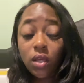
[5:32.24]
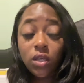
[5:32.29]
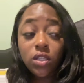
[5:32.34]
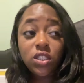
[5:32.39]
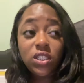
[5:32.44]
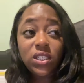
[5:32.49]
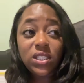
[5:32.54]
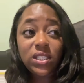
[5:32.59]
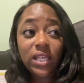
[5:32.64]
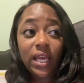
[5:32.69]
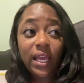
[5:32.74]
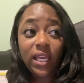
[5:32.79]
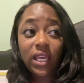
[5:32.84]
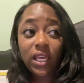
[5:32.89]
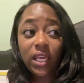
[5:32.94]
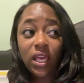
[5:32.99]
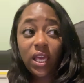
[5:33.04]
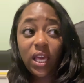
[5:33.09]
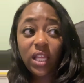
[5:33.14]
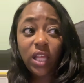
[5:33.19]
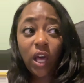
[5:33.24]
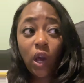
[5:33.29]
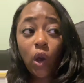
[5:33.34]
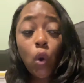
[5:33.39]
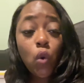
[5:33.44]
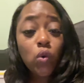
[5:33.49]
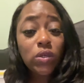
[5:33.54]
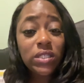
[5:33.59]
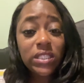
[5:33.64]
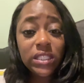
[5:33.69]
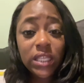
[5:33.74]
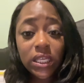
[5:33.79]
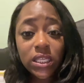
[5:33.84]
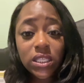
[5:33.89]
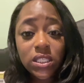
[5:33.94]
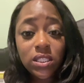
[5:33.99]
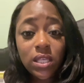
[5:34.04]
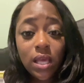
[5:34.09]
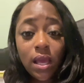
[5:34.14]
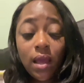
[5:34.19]
She's like, hello, who is
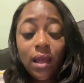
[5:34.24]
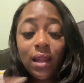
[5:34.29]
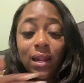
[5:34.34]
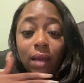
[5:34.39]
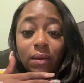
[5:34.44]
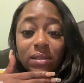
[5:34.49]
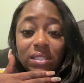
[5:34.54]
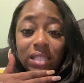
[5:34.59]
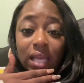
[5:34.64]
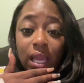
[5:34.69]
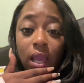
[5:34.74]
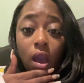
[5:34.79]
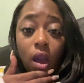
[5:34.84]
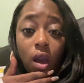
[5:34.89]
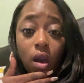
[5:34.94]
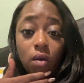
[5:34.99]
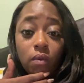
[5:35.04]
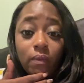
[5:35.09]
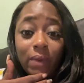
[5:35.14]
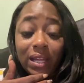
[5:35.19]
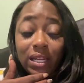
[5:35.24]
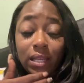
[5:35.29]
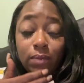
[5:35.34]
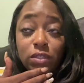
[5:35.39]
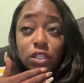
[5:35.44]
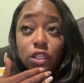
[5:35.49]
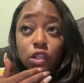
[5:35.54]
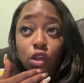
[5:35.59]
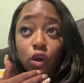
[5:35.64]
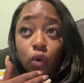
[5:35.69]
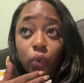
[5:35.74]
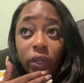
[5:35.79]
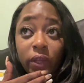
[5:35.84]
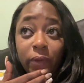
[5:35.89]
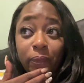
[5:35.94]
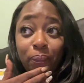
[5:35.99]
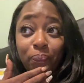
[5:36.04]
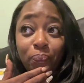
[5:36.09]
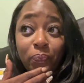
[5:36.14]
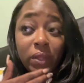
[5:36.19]
this? And I was like, oh, my name is
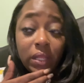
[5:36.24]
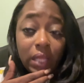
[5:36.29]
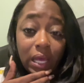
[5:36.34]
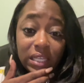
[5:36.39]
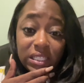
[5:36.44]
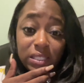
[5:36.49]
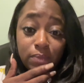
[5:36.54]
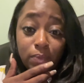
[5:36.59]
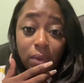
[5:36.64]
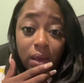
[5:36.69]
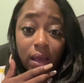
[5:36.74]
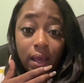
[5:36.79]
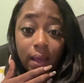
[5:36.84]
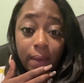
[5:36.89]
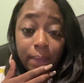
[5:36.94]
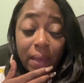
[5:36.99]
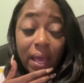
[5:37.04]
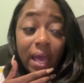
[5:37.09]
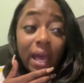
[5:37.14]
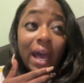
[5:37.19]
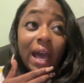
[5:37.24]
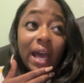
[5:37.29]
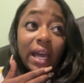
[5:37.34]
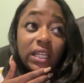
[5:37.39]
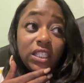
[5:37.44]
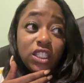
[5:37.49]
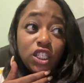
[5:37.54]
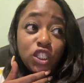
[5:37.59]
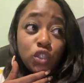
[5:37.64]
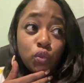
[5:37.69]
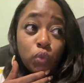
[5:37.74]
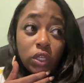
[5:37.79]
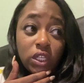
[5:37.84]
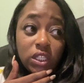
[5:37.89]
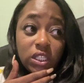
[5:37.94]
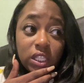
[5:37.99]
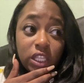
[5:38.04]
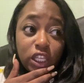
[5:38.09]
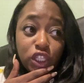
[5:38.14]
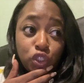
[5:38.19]
Chloe, Milan's mom. I just wanted
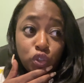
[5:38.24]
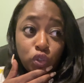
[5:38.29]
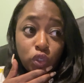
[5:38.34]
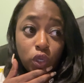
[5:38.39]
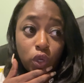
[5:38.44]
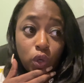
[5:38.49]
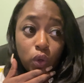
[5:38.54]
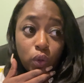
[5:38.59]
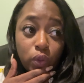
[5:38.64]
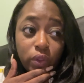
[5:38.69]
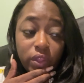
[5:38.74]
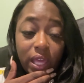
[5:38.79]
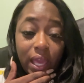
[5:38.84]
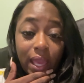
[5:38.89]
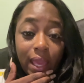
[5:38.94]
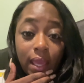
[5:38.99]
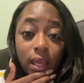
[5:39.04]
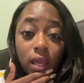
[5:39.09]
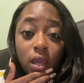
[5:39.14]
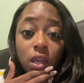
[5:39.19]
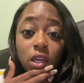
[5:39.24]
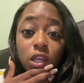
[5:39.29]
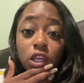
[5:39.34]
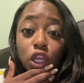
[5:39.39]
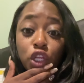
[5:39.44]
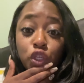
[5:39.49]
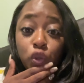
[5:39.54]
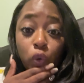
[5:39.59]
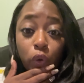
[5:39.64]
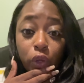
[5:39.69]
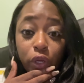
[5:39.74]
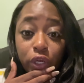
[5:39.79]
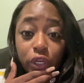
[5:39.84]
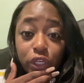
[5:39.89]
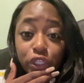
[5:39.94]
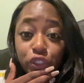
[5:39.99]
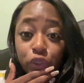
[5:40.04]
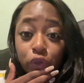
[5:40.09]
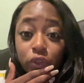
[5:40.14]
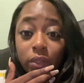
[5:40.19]
to let you know that your daughter
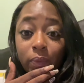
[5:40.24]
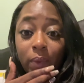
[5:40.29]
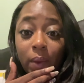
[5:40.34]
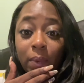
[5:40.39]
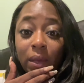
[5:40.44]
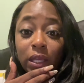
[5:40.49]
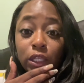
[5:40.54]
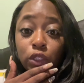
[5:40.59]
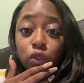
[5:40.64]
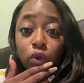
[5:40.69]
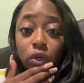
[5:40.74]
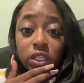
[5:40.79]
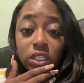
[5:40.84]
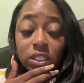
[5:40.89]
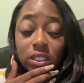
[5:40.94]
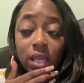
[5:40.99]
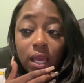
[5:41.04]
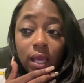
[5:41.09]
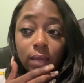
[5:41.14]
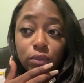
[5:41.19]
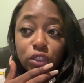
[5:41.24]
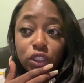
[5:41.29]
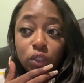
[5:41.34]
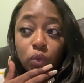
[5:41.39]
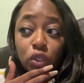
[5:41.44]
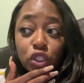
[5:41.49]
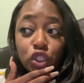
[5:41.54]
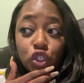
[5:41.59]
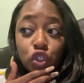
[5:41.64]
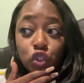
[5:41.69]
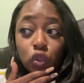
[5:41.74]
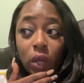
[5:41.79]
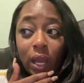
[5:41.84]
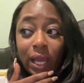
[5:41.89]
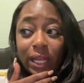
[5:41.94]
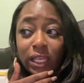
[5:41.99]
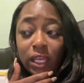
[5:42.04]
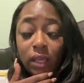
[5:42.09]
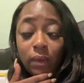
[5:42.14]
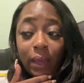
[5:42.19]
showed up at my doorstep. She wasn't sure how
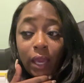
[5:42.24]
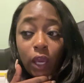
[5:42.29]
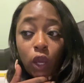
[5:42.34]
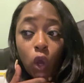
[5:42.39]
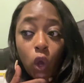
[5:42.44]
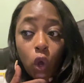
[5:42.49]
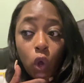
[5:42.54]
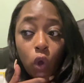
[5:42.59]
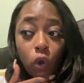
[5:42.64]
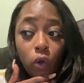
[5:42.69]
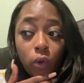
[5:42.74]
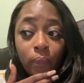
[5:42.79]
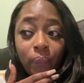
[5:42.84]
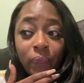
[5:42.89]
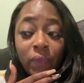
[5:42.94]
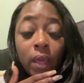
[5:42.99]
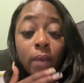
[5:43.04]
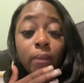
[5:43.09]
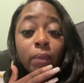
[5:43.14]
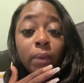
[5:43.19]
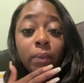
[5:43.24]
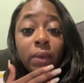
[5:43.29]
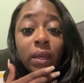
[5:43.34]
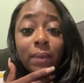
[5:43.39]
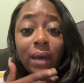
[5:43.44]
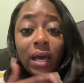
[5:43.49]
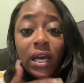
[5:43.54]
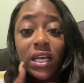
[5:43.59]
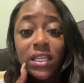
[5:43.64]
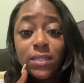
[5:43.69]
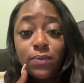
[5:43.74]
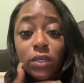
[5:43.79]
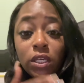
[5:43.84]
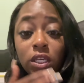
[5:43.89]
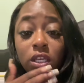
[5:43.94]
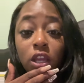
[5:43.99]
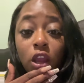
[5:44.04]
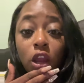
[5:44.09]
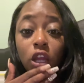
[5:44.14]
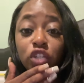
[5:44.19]
to get back home. But me and my
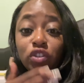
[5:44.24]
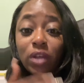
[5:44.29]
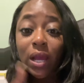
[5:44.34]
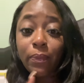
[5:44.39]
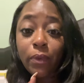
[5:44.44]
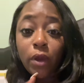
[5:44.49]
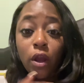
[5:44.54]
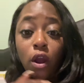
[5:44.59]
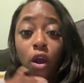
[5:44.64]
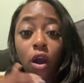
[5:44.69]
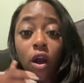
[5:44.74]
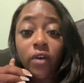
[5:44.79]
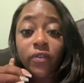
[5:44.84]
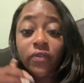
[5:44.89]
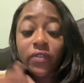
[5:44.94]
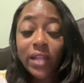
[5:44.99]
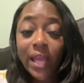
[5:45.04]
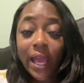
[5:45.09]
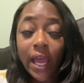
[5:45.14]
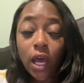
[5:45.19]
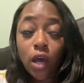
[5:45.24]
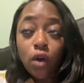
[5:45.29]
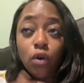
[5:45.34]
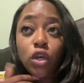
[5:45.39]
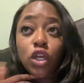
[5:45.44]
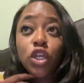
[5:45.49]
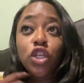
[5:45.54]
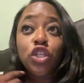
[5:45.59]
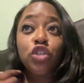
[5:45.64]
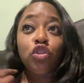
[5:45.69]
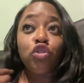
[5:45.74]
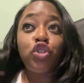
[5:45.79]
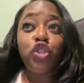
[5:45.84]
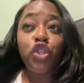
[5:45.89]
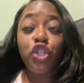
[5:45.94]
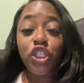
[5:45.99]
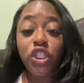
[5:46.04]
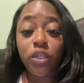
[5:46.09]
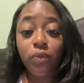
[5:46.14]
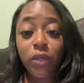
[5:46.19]
husband are dropping her off now. So
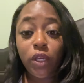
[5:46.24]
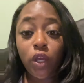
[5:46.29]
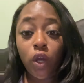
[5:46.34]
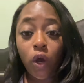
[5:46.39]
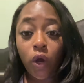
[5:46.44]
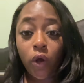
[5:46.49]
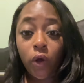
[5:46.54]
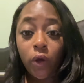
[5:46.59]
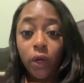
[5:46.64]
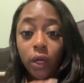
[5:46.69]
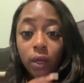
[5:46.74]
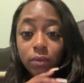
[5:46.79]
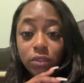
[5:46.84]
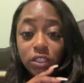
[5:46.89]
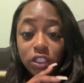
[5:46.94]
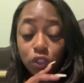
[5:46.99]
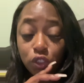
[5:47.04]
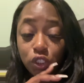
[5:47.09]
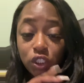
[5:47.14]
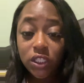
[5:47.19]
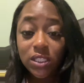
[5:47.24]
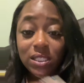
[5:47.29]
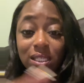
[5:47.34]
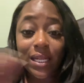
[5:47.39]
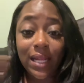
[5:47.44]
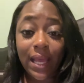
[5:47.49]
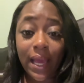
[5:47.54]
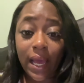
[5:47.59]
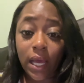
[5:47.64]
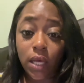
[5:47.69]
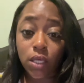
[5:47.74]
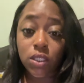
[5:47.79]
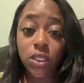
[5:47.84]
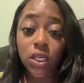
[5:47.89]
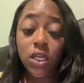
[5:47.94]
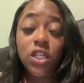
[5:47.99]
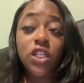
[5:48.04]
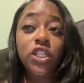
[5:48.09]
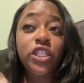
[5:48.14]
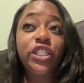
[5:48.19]
she should be home. She's in the house.
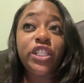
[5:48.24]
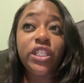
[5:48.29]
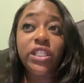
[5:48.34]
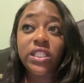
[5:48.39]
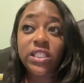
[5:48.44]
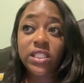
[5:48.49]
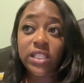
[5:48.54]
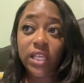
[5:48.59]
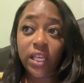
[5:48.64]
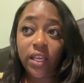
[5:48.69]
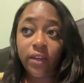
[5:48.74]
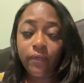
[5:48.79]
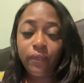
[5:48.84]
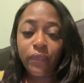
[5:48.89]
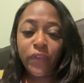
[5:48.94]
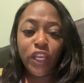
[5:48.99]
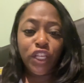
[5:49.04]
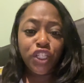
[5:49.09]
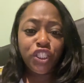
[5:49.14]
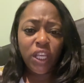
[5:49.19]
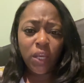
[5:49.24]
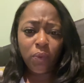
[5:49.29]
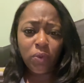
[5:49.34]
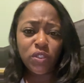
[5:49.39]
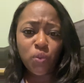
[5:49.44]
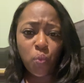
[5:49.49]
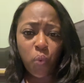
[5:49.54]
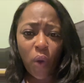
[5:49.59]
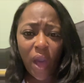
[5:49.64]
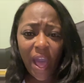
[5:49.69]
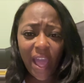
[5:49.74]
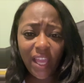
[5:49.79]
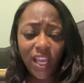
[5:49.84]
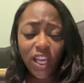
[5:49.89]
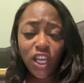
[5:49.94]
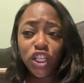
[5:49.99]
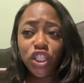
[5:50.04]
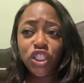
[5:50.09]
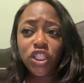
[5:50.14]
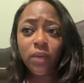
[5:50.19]
She's safe. She was what?
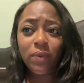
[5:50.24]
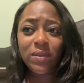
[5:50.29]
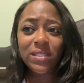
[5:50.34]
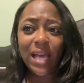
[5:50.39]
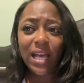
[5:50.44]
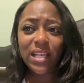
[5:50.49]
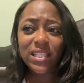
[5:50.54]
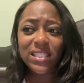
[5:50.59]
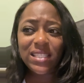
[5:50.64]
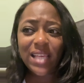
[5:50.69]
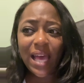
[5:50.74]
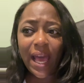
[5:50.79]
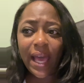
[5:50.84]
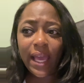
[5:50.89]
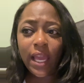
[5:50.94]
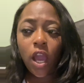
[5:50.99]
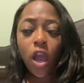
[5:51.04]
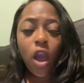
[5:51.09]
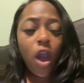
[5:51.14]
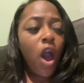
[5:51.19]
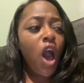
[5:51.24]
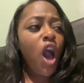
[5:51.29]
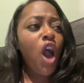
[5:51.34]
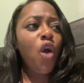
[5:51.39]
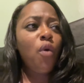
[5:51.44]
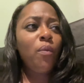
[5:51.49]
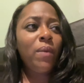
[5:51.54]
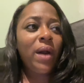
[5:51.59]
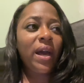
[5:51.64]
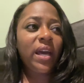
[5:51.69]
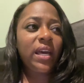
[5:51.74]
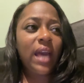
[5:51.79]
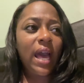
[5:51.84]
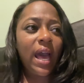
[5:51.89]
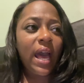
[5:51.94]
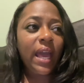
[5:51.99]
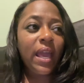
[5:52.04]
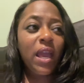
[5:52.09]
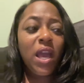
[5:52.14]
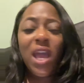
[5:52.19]
She was outside? Oh, my
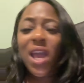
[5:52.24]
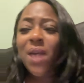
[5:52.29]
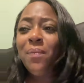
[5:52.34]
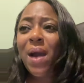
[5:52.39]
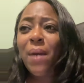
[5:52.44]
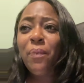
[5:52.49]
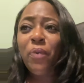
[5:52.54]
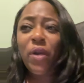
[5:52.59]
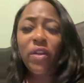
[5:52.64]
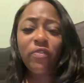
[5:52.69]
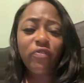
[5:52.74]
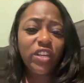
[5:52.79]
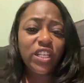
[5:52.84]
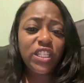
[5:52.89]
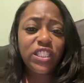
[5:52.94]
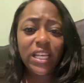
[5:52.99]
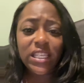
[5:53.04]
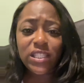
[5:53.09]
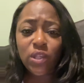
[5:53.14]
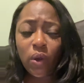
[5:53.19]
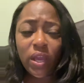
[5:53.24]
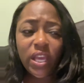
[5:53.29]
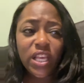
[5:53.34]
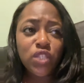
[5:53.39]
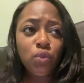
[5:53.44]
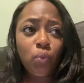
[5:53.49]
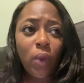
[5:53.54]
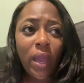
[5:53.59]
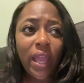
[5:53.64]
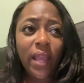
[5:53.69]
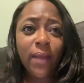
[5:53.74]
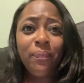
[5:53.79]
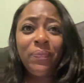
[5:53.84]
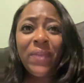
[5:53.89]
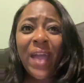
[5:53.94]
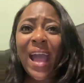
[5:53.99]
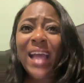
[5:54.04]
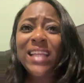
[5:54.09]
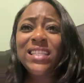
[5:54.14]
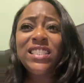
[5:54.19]
God. And my boyfriend's just on his way.
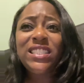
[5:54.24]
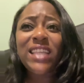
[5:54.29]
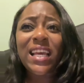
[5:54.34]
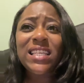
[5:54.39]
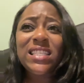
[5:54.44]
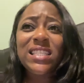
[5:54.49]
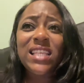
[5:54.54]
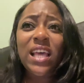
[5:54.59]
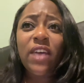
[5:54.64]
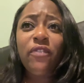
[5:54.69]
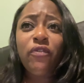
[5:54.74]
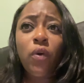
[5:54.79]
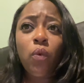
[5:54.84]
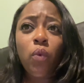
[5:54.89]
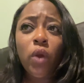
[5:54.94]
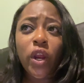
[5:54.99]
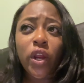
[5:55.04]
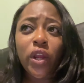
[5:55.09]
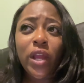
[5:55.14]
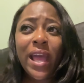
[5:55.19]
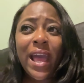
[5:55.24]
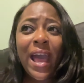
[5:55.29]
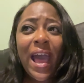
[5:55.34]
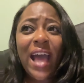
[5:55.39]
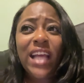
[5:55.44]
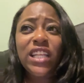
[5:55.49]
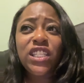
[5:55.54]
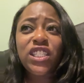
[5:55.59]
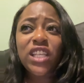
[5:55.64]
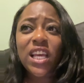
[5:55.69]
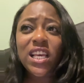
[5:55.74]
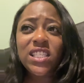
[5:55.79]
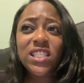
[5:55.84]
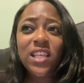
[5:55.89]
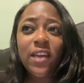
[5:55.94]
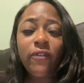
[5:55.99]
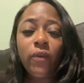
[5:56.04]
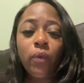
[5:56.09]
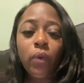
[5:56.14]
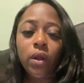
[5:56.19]
I just left for work.
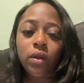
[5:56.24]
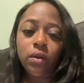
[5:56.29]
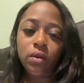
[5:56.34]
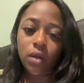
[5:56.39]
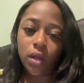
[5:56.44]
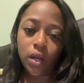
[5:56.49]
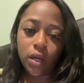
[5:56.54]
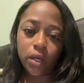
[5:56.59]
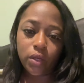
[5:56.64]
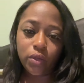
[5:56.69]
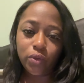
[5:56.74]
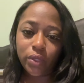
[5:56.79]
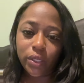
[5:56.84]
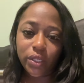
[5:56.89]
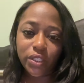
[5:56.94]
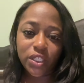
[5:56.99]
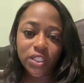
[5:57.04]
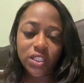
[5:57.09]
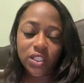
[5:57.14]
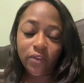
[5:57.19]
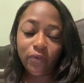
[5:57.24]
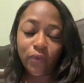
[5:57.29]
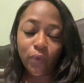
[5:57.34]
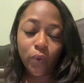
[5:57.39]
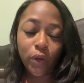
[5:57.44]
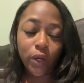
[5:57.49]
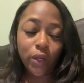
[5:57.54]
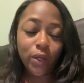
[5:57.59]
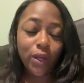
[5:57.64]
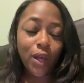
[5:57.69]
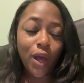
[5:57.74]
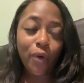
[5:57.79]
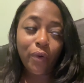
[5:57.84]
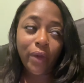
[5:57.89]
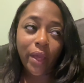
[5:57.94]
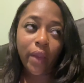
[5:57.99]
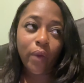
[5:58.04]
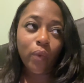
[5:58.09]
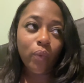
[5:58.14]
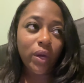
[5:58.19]
Girl, you didn't just leave for work.
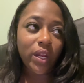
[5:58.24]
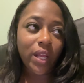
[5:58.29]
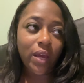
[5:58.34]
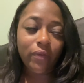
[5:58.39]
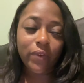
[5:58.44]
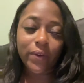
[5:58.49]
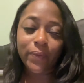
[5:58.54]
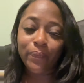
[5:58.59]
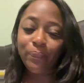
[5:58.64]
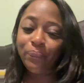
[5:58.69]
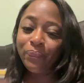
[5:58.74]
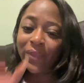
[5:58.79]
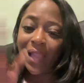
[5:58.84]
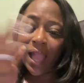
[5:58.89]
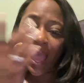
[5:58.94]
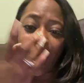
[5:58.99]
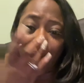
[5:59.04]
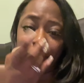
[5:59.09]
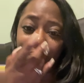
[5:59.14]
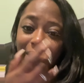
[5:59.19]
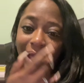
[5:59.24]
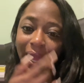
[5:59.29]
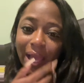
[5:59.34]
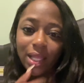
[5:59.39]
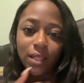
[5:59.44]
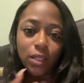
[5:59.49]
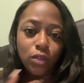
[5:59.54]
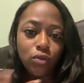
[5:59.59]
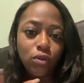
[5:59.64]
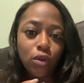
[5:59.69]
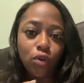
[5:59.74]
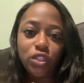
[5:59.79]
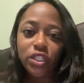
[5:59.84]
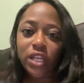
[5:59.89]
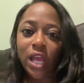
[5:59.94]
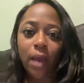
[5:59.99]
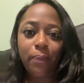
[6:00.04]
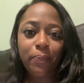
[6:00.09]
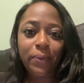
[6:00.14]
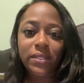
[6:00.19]
Okay, whatever. I'm not, you know,
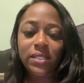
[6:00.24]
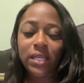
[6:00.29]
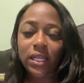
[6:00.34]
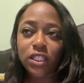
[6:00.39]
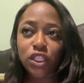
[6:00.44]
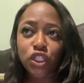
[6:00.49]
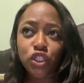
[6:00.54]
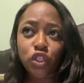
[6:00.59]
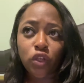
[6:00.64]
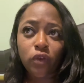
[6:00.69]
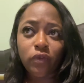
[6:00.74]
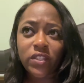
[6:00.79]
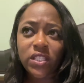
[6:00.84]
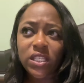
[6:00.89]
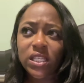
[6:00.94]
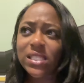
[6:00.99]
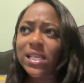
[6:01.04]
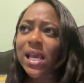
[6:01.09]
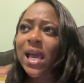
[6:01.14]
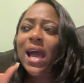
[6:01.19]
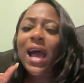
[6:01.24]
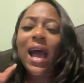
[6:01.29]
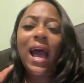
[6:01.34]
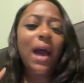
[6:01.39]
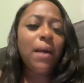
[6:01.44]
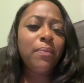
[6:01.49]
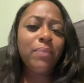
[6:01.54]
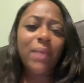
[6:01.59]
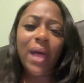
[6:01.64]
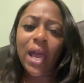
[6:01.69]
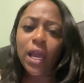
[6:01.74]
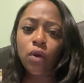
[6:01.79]
child protective services. I'm not